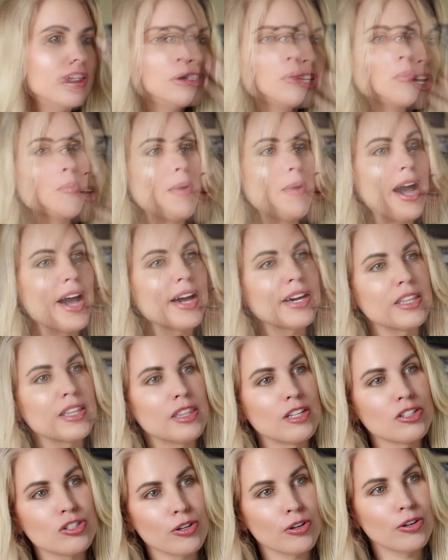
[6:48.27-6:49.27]
So back
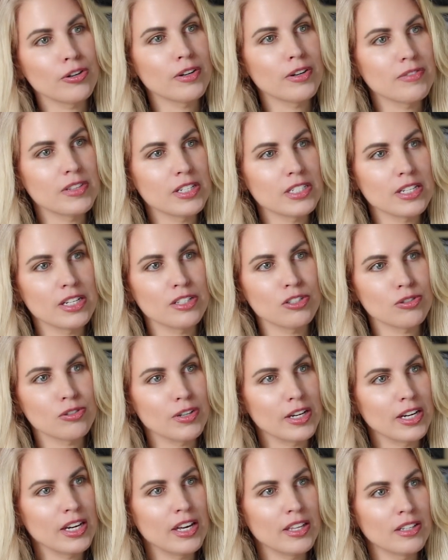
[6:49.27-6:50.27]
at the turn of the
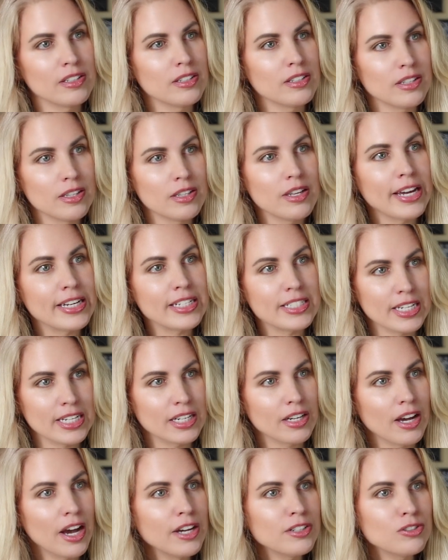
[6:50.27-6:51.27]
century in
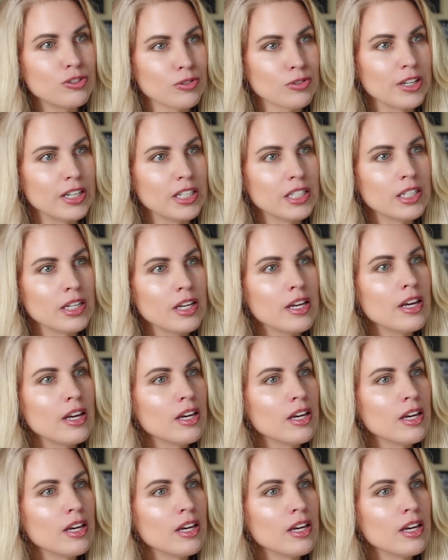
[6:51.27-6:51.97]
1900,